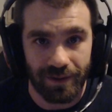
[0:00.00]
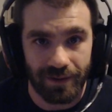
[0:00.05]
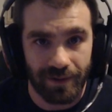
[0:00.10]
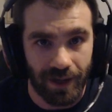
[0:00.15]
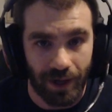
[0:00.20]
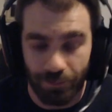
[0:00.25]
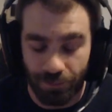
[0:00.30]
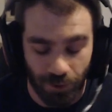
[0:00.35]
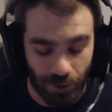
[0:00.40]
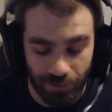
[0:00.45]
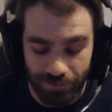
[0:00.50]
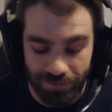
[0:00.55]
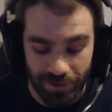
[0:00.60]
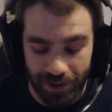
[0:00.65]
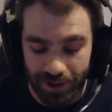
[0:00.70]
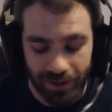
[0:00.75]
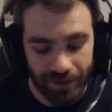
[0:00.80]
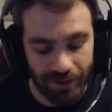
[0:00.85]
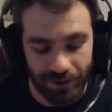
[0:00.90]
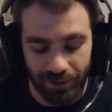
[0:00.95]
I won't
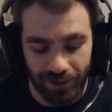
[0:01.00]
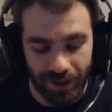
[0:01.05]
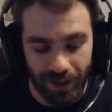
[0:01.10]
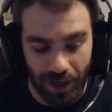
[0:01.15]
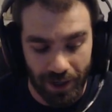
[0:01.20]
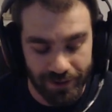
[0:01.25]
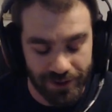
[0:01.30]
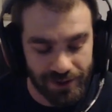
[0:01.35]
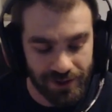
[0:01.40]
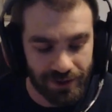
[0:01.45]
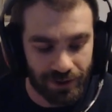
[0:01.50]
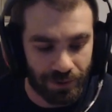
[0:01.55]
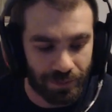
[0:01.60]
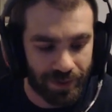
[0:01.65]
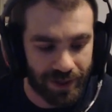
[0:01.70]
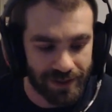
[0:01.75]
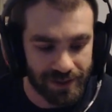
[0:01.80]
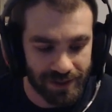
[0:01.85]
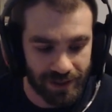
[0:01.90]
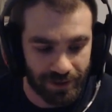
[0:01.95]
fucking do it. I just know
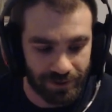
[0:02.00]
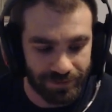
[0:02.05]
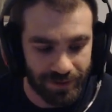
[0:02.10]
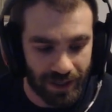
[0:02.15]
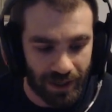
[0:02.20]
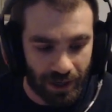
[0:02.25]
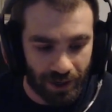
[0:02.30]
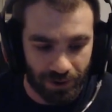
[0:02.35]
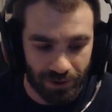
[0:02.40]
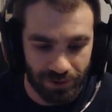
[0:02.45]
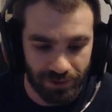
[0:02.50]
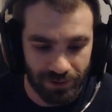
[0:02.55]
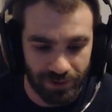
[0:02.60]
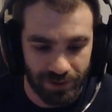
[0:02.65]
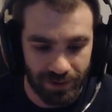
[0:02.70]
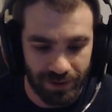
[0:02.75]
myself. I